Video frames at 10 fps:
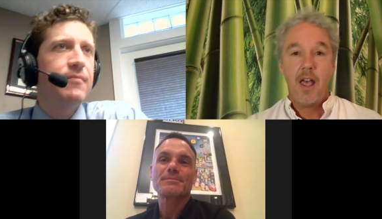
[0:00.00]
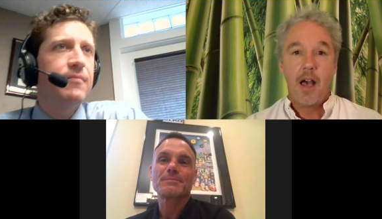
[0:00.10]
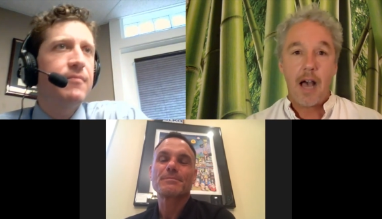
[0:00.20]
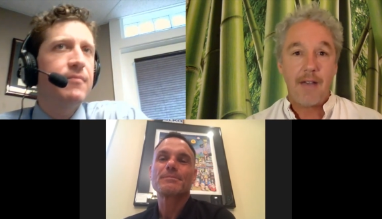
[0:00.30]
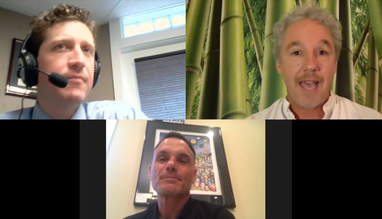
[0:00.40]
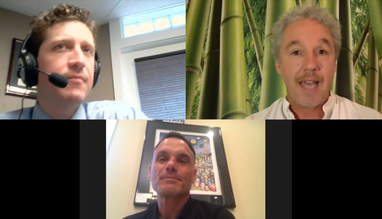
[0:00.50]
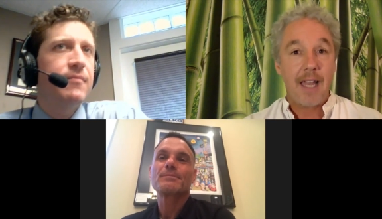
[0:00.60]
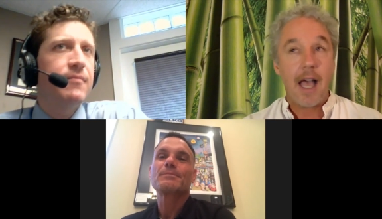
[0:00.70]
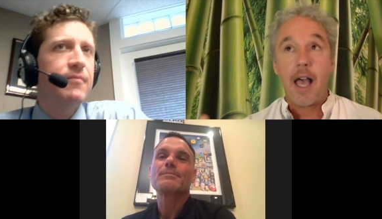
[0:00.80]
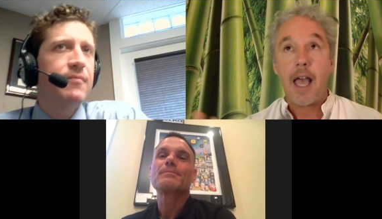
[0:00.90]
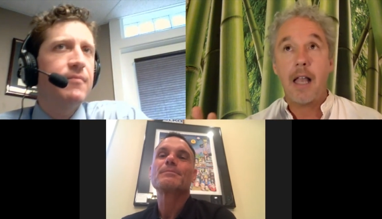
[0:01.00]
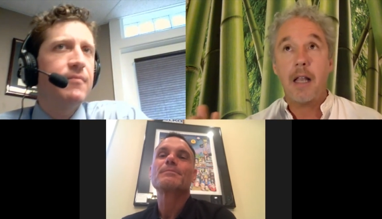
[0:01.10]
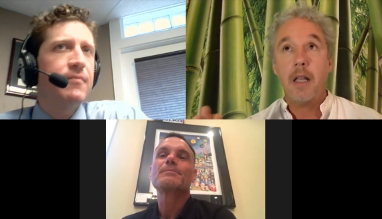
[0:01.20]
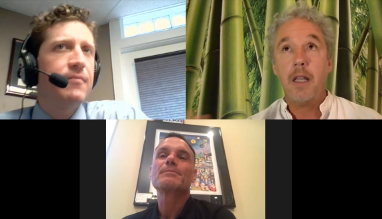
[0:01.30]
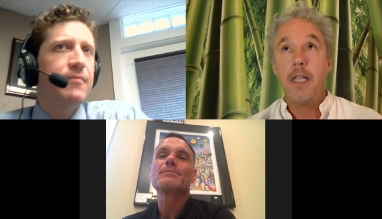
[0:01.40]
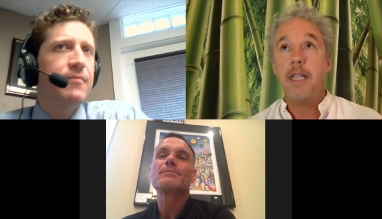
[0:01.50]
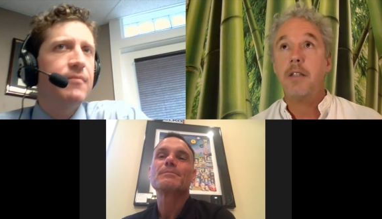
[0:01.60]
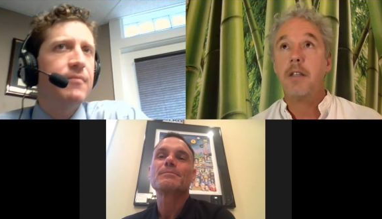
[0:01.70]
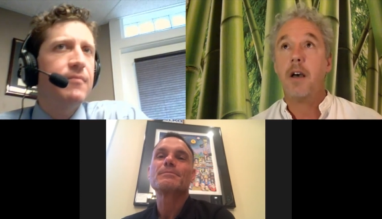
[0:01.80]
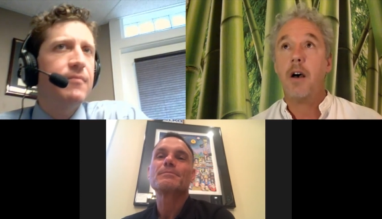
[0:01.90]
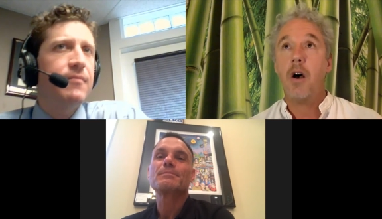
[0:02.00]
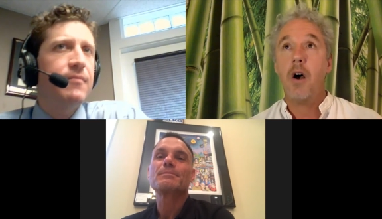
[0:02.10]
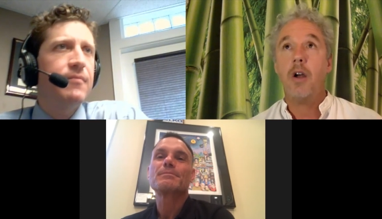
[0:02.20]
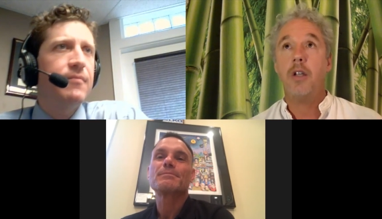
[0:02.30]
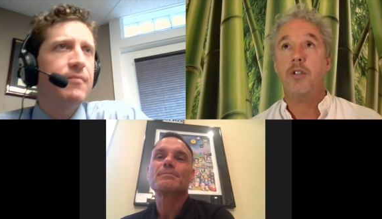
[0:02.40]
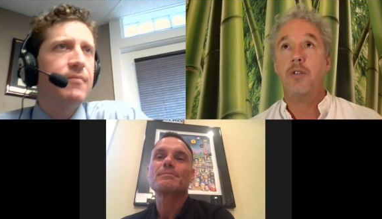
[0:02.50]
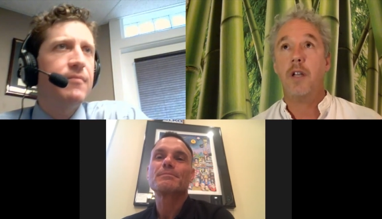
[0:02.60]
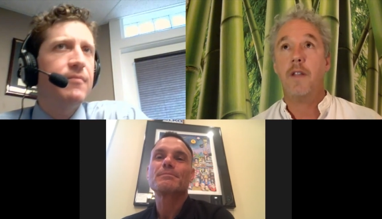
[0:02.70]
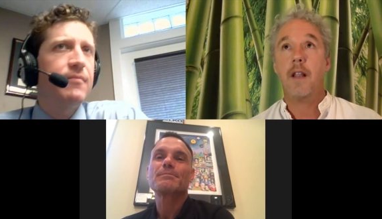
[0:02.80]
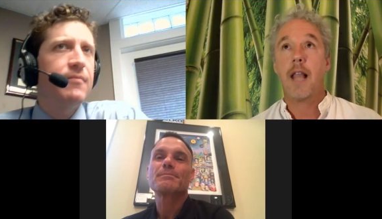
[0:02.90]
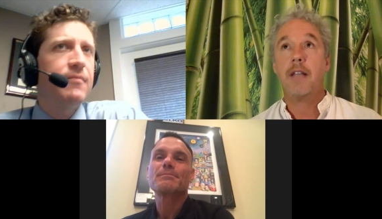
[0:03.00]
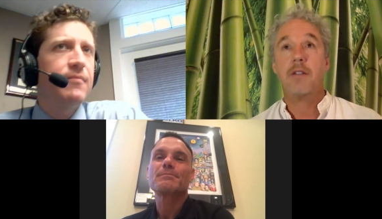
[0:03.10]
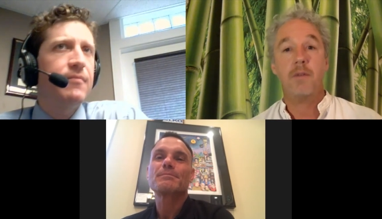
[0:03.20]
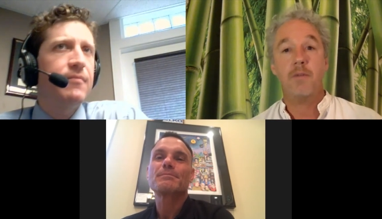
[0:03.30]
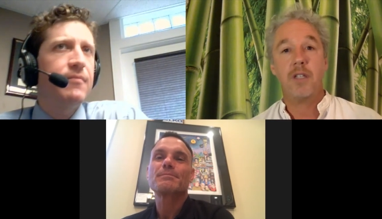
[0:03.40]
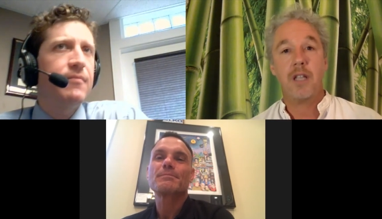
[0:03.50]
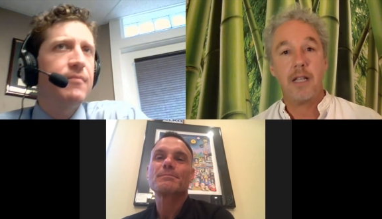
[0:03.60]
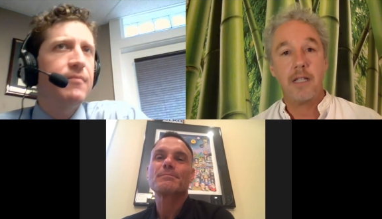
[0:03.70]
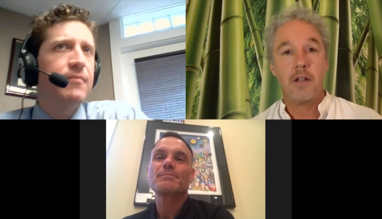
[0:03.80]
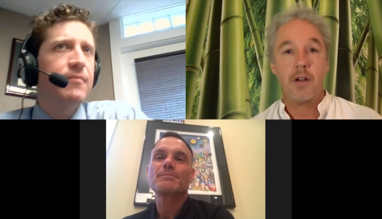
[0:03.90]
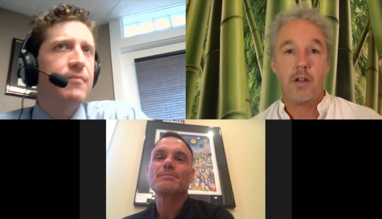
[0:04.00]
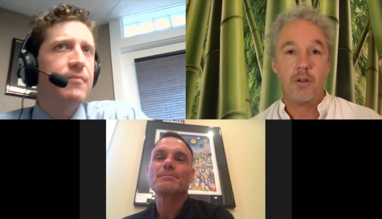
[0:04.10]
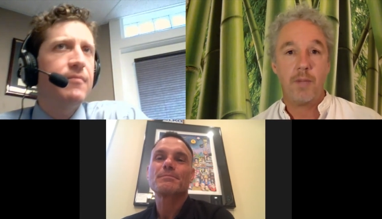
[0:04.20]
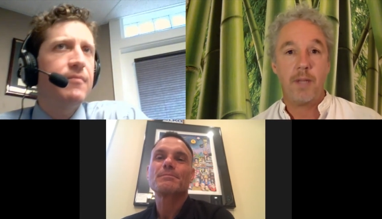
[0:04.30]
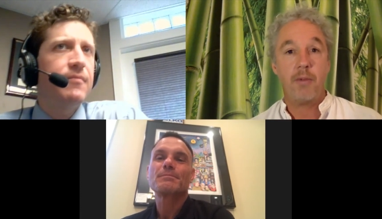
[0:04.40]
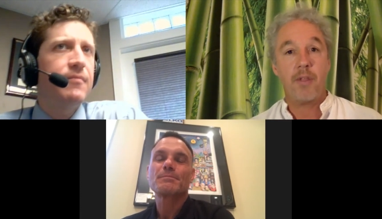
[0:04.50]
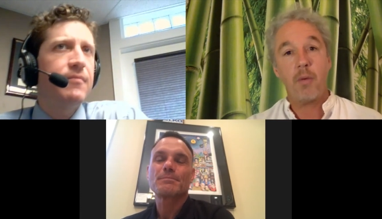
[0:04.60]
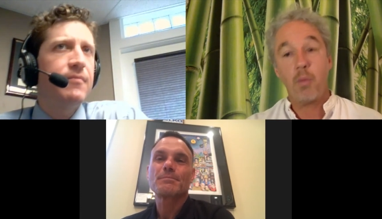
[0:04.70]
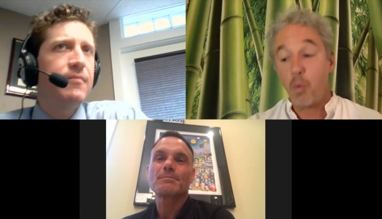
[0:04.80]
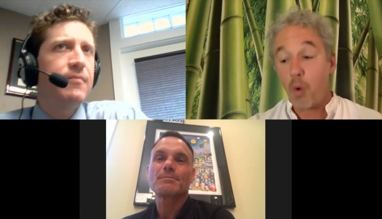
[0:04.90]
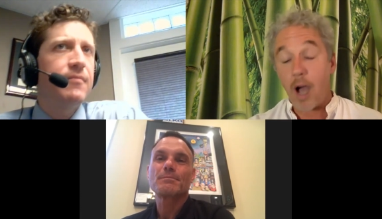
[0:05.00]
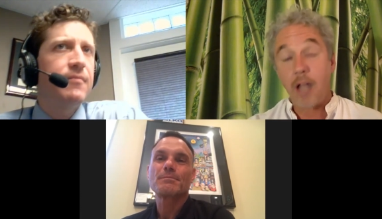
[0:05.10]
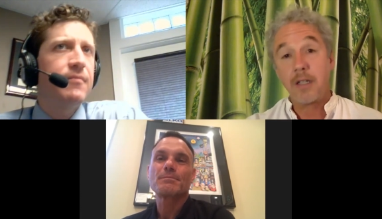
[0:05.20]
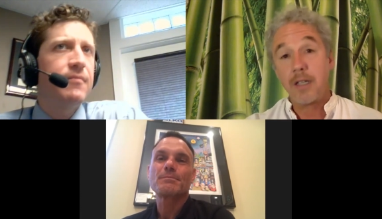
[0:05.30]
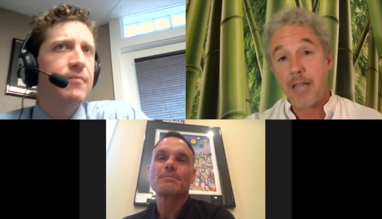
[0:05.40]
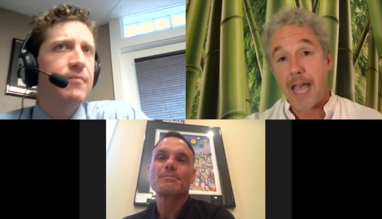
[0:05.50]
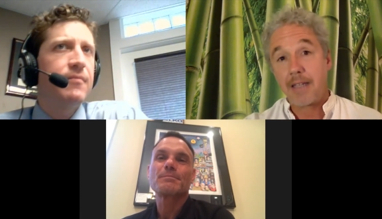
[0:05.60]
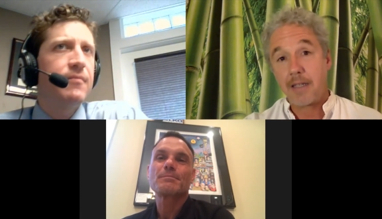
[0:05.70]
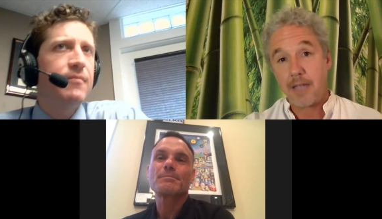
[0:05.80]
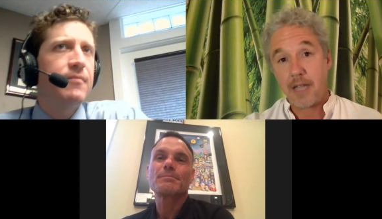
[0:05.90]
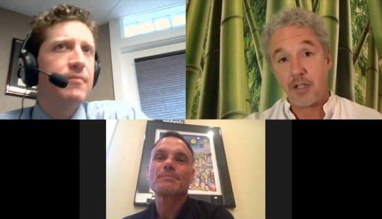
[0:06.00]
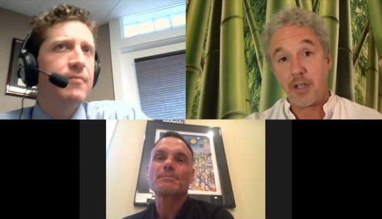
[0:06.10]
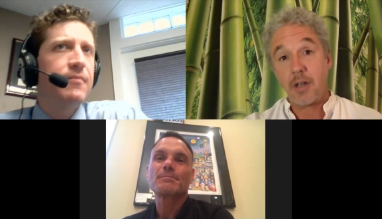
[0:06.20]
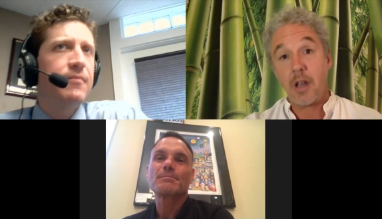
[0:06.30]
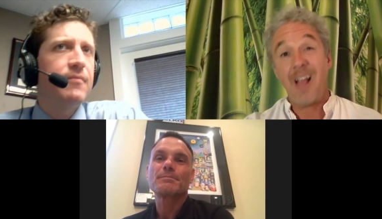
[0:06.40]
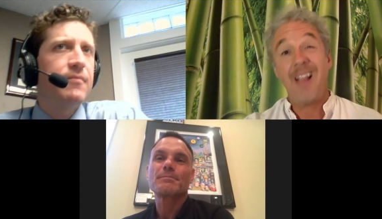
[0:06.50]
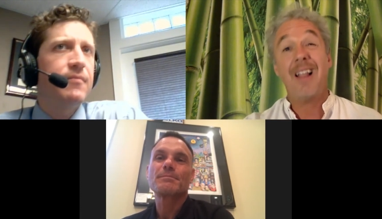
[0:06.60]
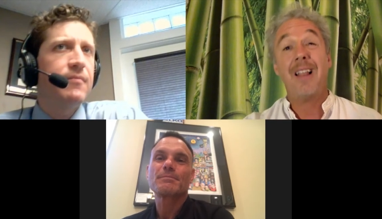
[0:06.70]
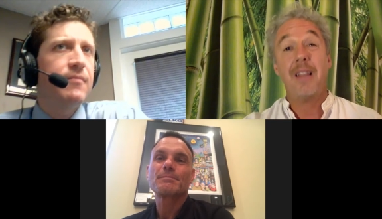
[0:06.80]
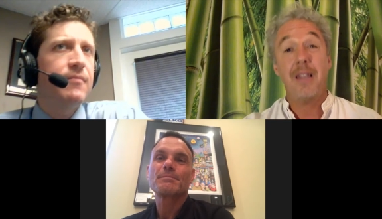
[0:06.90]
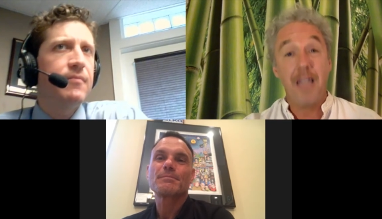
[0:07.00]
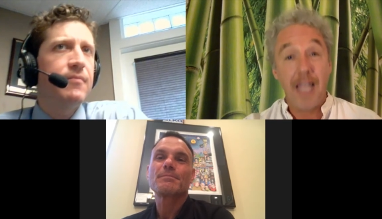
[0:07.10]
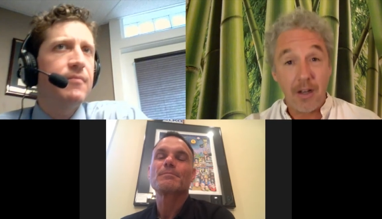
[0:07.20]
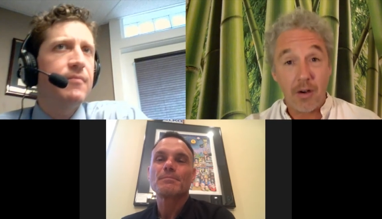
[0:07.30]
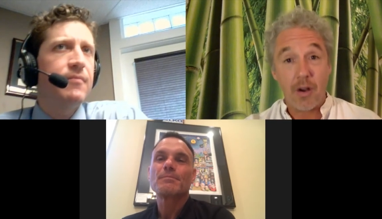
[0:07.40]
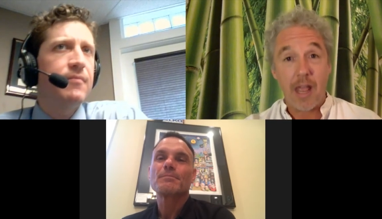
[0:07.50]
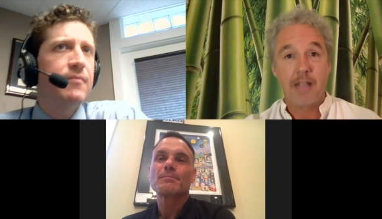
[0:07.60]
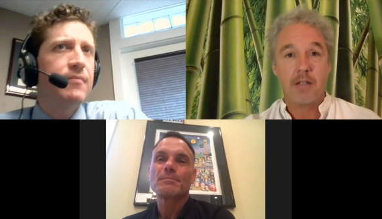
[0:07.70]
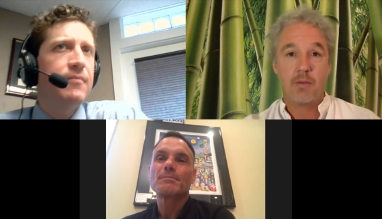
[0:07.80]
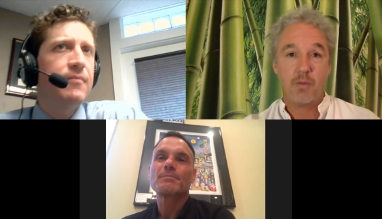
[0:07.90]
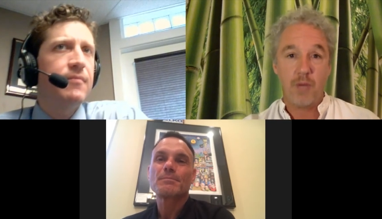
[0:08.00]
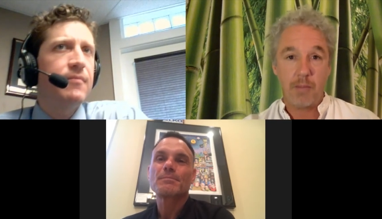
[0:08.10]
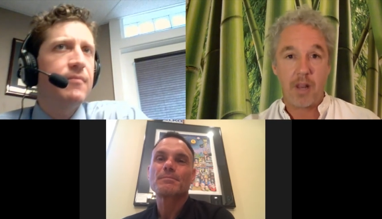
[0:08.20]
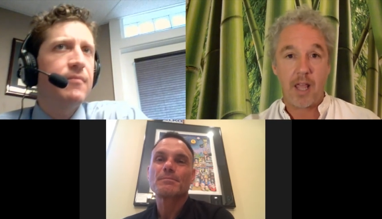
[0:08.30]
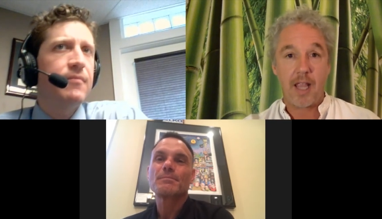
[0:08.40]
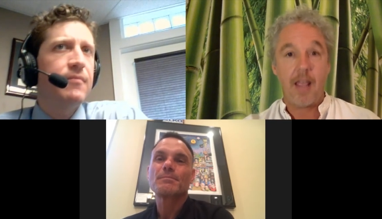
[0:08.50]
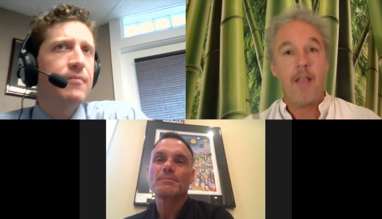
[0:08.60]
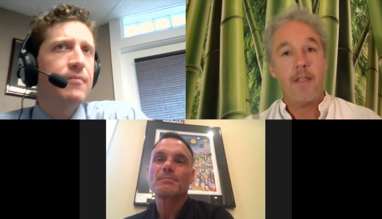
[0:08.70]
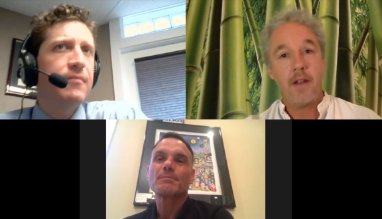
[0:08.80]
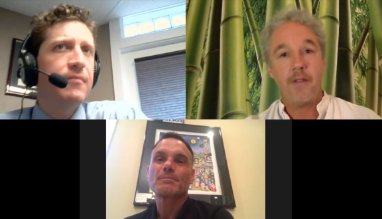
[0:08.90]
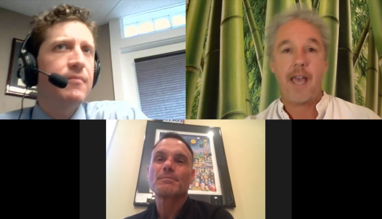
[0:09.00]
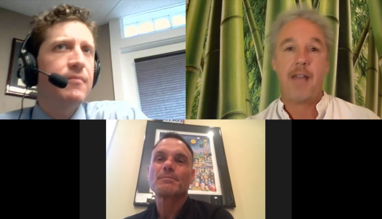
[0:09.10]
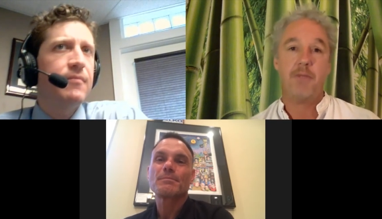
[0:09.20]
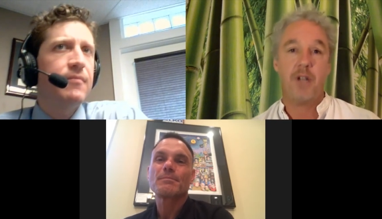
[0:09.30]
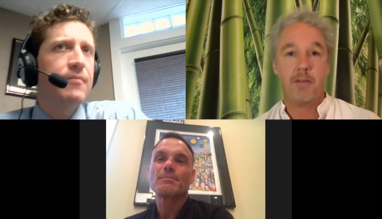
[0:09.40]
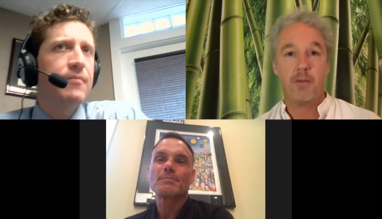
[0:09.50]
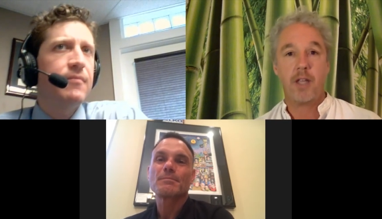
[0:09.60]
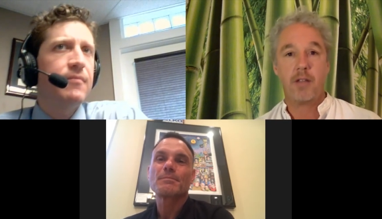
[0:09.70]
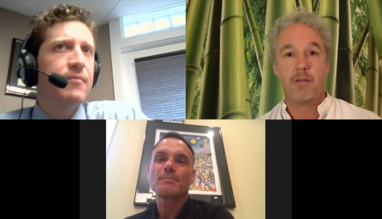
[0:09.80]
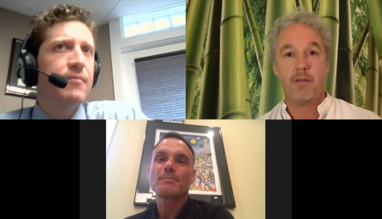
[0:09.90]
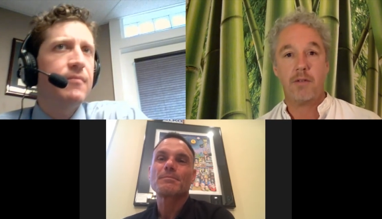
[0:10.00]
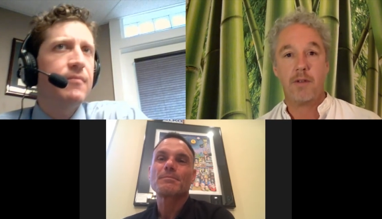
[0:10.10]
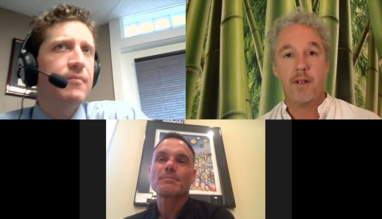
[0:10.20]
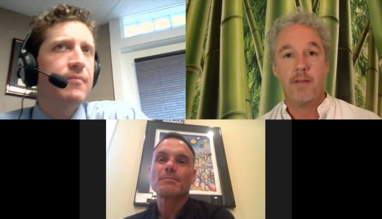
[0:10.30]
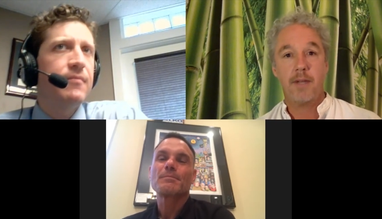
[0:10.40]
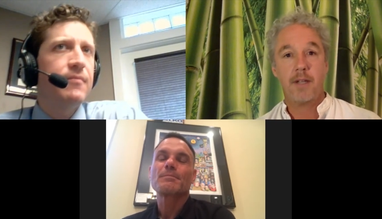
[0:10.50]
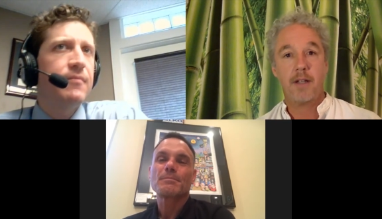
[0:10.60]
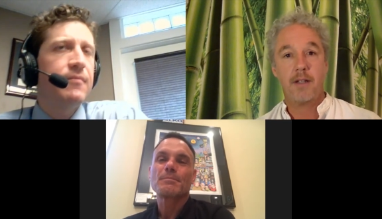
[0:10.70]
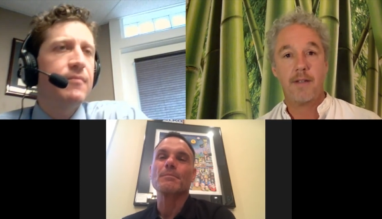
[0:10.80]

Speaker 1: I've had at least a hundred in the last three months, at least a hundred people that watch that session later as a replay that have had money breakthroughs because